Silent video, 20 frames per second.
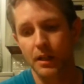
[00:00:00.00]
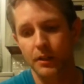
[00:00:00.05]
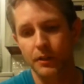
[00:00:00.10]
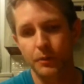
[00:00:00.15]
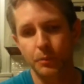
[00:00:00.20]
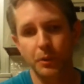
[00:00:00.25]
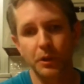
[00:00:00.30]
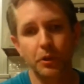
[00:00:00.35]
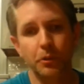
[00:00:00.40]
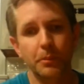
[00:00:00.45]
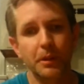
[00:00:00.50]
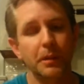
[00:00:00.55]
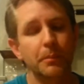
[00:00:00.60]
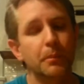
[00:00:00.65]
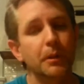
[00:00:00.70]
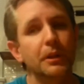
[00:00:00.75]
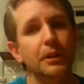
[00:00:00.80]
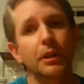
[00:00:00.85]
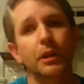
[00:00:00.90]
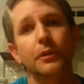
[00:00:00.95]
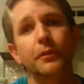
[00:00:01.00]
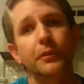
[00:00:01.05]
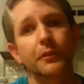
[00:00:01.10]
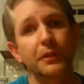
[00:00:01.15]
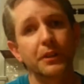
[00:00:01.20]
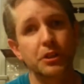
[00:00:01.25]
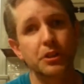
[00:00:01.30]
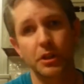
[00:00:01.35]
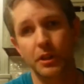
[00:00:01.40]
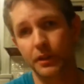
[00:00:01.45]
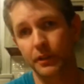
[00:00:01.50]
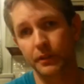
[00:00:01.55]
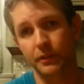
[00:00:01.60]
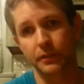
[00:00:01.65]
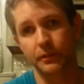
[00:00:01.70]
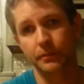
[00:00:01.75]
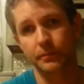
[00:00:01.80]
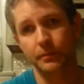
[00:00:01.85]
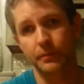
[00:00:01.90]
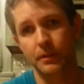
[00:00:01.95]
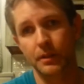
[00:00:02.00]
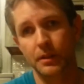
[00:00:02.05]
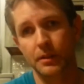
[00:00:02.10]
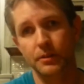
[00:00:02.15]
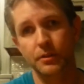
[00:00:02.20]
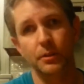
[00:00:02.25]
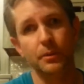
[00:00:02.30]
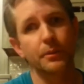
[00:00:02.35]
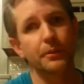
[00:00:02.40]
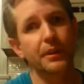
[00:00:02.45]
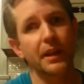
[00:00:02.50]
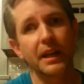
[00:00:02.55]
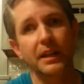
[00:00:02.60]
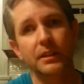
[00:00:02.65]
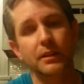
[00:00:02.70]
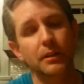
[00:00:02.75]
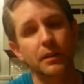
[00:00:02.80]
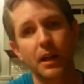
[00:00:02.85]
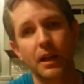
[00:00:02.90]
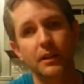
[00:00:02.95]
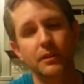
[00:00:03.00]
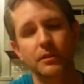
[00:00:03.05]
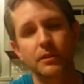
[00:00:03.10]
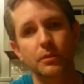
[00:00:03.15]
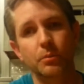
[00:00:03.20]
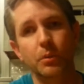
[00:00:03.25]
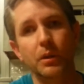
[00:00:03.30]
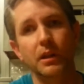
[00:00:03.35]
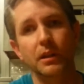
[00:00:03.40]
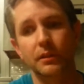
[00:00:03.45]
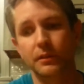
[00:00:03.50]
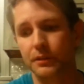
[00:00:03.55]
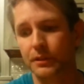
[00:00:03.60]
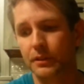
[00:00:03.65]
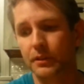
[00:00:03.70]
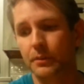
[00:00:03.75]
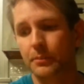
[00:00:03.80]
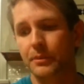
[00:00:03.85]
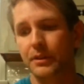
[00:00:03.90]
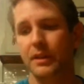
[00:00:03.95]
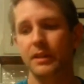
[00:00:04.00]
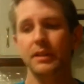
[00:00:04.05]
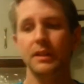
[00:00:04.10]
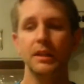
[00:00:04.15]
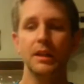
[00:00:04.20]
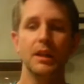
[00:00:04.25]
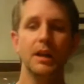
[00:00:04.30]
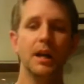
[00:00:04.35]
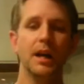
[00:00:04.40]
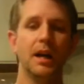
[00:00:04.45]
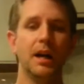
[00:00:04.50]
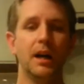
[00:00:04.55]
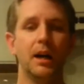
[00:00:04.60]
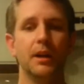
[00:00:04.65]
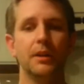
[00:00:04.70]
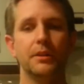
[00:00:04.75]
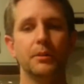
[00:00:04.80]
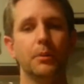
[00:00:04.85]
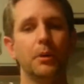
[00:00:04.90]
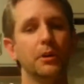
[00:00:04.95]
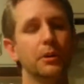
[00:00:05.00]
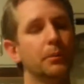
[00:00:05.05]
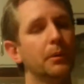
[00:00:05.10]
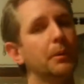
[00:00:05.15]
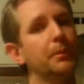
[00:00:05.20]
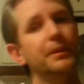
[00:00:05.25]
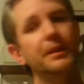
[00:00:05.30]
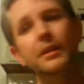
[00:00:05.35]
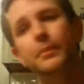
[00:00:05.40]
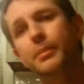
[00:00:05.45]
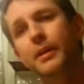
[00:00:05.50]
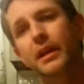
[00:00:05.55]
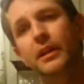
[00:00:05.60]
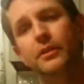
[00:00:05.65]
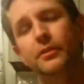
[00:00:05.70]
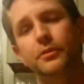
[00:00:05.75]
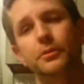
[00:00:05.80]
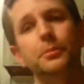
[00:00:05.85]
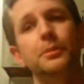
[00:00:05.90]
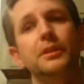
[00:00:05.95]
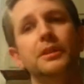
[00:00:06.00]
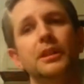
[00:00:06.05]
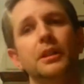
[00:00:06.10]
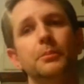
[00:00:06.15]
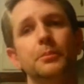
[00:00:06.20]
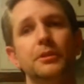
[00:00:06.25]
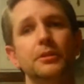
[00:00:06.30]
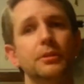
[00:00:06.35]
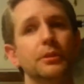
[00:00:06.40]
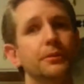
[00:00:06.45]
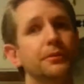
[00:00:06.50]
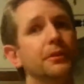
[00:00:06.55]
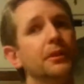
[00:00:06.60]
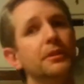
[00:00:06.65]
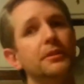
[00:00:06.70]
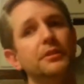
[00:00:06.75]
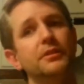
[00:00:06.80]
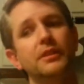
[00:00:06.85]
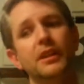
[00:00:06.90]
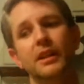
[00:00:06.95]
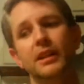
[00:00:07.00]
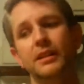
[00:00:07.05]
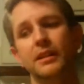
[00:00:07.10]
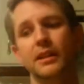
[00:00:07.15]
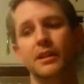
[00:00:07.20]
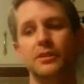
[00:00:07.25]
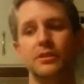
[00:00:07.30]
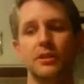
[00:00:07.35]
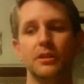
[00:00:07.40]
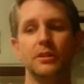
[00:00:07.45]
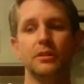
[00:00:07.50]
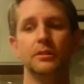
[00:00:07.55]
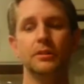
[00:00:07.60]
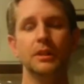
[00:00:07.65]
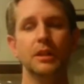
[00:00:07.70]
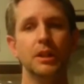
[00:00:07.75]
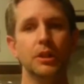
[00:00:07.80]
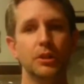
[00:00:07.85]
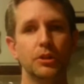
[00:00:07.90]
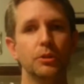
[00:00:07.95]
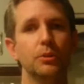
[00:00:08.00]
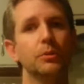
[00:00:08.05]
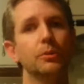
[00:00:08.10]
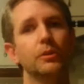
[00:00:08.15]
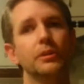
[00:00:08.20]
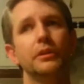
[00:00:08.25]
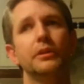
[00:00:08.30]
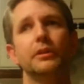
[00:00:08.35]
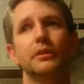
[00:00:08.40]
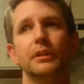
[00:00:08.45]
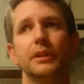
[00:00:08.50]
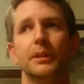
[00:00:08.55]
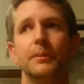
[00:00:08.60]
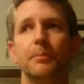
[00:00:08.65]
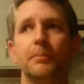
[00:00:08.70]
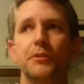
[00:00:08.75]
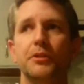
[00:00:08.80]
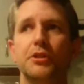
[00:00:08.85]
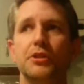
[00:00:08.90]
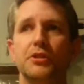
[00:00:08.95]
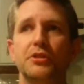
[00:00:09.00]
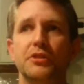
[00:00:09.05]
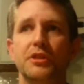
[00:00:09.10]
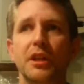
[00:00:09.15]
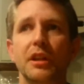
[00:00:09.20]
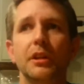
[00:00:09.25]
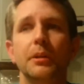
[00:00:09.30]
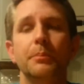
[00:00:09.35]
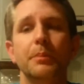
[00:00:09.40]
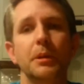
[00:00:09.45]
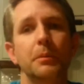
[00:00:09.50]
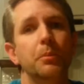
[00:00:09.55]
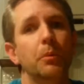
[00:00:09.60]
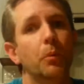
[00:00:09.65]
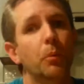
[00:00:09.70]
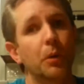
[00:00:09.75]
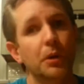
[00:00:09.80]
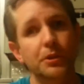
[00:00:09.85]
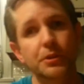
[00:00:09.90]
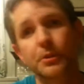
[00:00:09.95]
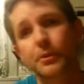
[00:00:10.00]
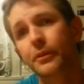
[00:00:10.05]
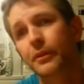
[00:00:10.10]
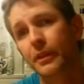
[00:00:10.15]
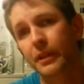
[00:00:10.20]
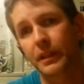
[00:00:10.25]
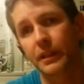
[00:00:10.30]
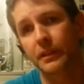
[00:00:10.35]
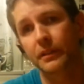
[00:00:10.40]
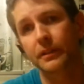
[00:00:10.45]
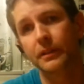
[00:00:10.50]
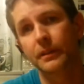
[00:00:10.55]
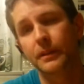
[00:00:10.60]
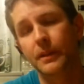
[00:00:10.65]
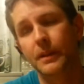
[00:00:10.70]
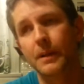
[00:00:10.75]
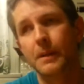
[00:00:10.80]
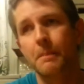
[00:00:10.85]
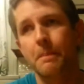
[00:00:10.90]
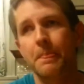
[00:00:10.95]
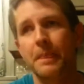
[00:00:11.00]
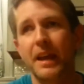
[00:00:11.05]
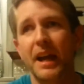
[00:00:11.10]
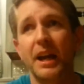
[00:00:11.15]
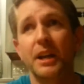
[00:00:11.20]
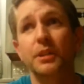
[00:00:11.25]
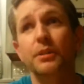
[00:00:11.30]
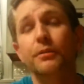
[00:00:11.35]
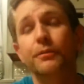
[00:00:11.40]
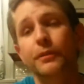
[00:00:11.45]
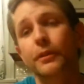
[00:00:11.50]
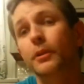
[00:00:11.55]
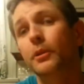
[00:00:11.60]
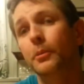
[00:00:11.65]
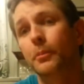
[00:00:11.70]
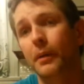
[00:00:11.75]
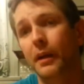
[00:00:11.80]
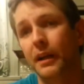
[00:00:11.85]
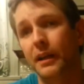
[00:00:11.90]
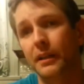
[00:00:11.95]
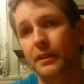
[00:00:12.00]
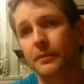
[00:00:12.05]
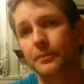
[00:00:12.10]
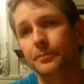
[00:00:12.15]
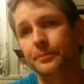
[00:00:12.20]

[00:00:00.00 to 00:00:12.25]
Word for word: We don't make money off of each other, so that's as well. You know what I'm saying? The only way we get paid is from the company. So if you understand that, y'all, you're literally just telling people what you think, how you feel about it,